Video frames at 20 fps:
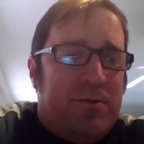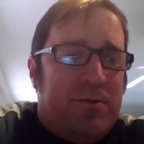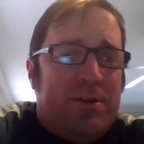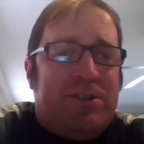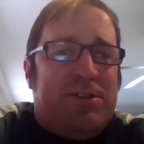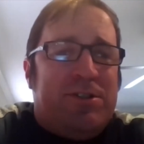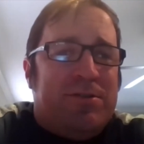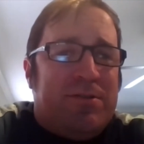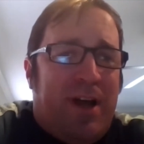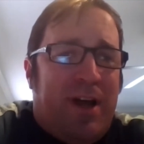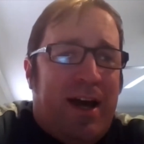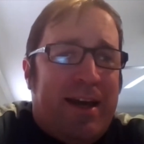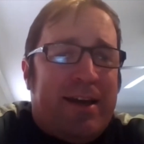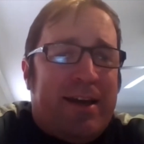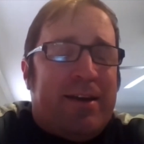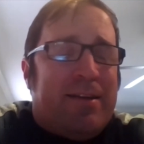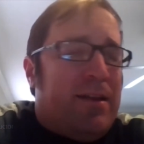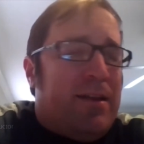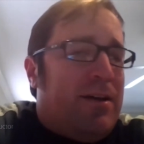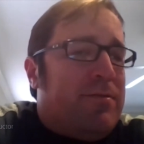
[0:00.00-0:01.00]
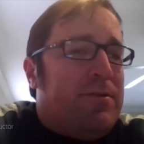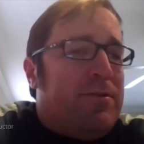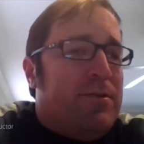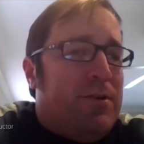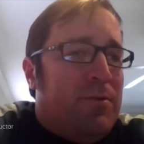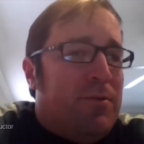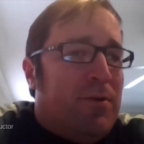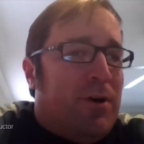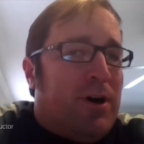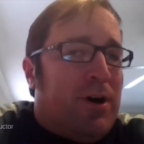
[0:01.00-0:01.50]
Do what you like and love
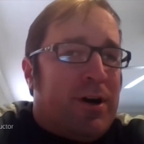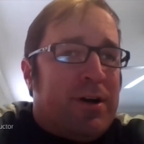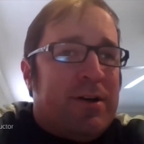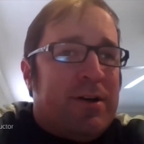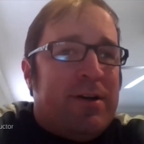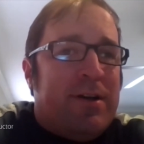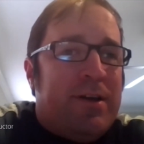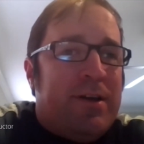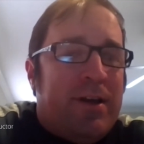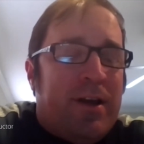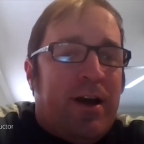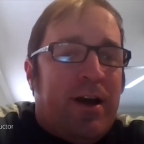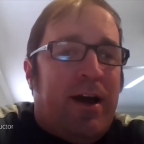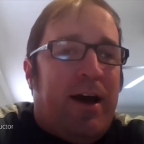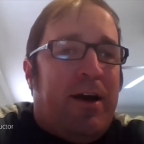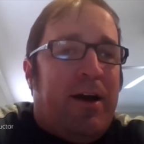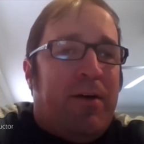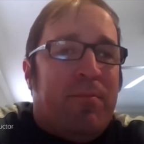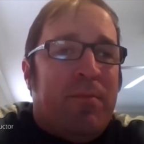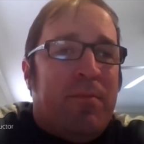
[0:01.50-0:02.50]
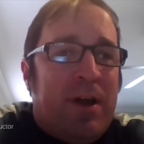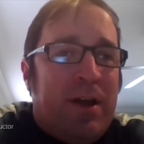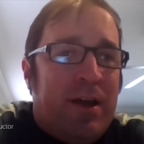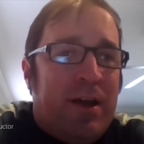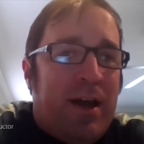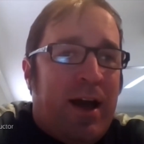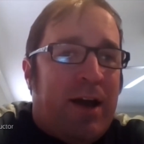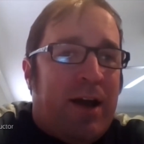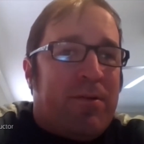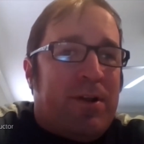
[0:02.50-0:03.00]
who you are. Um,
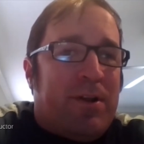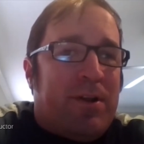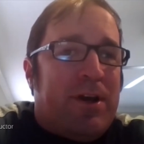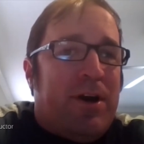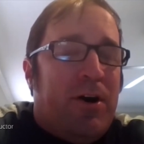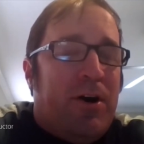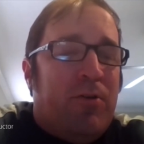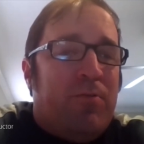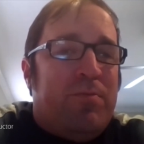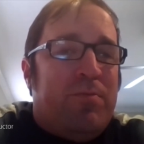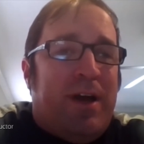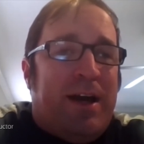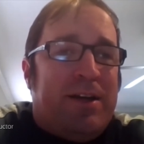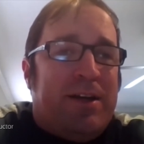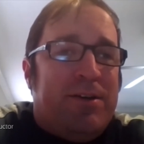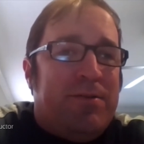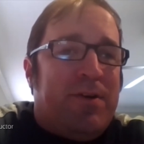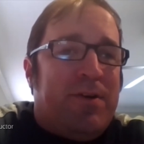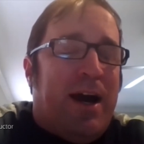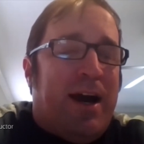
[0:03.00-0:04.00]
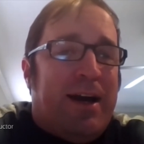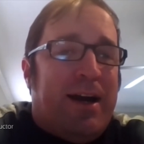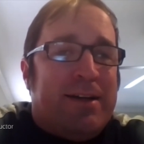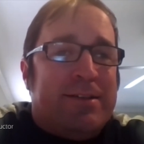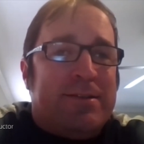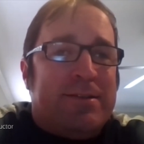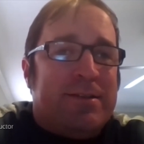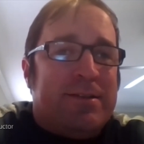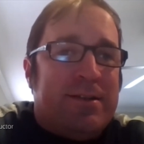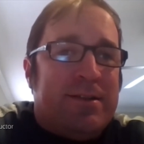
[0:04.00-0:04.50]
I really hope that you
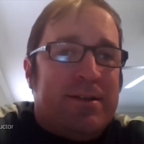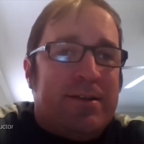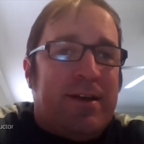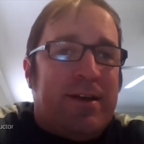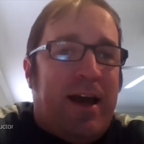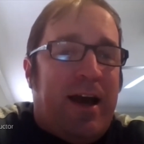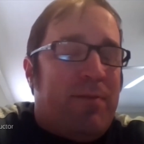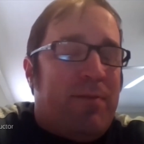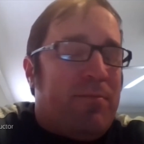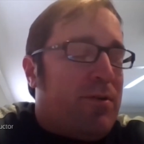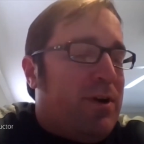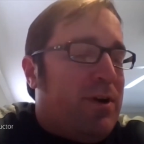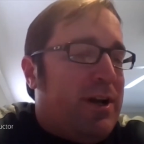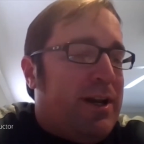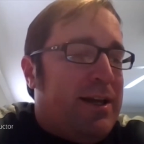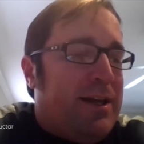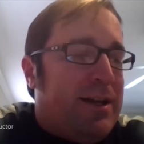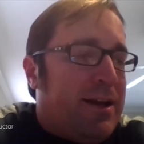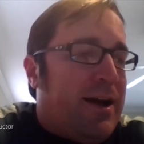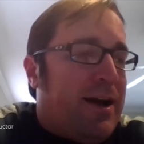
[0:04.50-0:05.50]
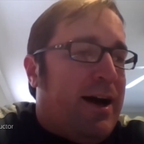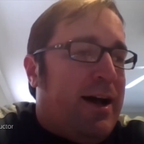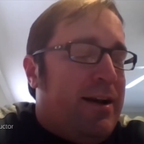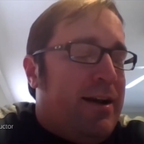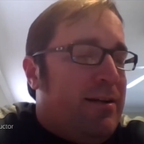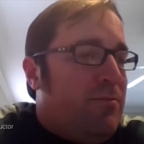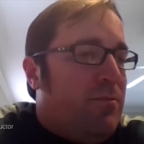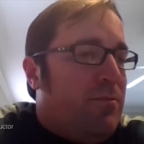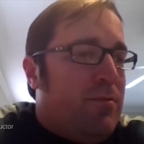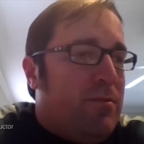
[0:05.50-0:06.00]
guys at Meridian
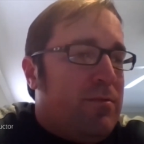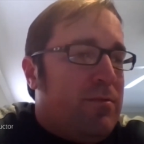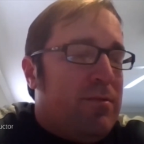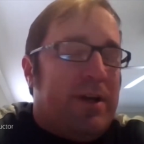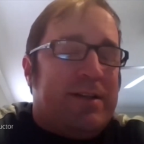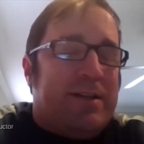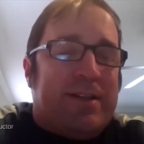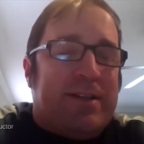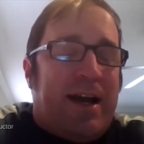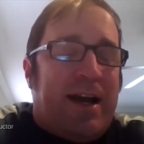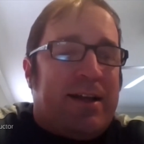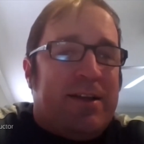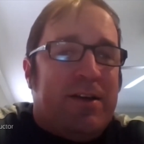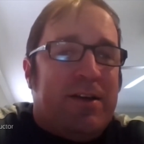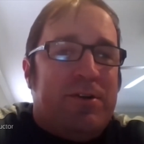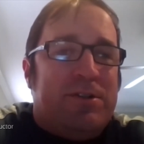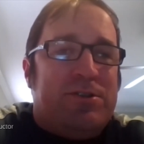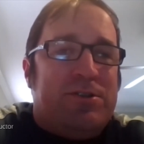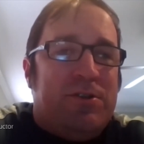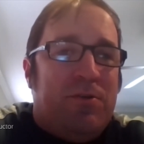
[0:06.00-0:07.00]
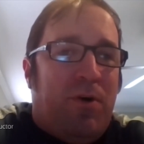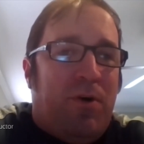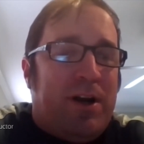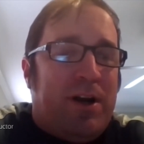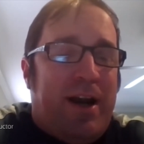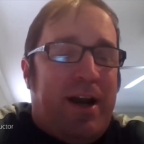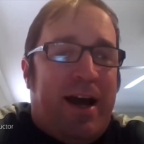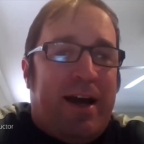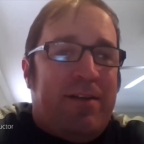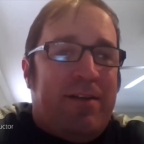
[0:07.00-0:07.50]
got exactly what you
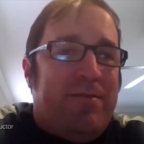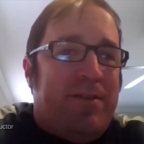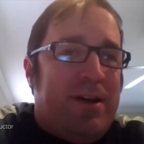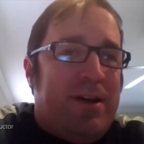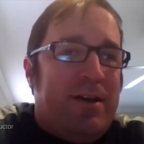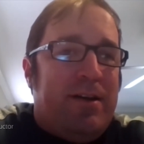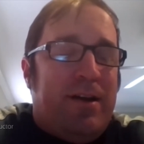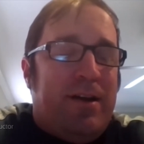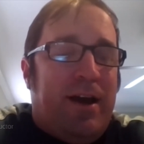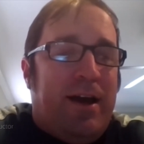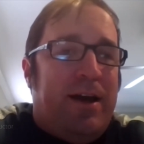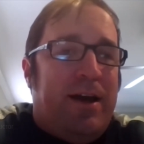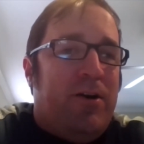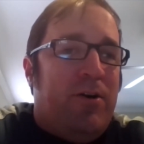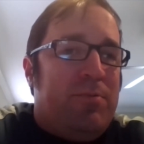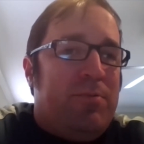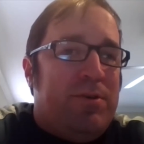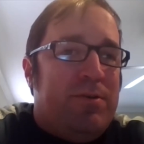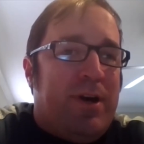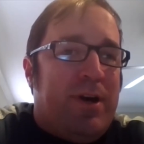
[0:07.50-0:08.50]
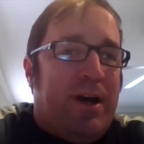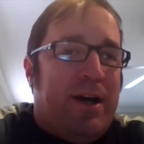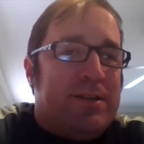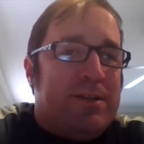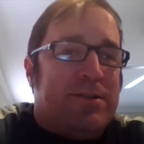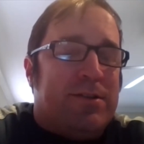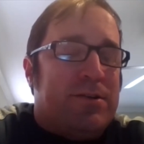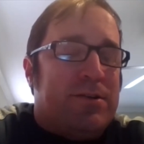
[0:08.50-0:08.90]
wanted out of it. I hope you guys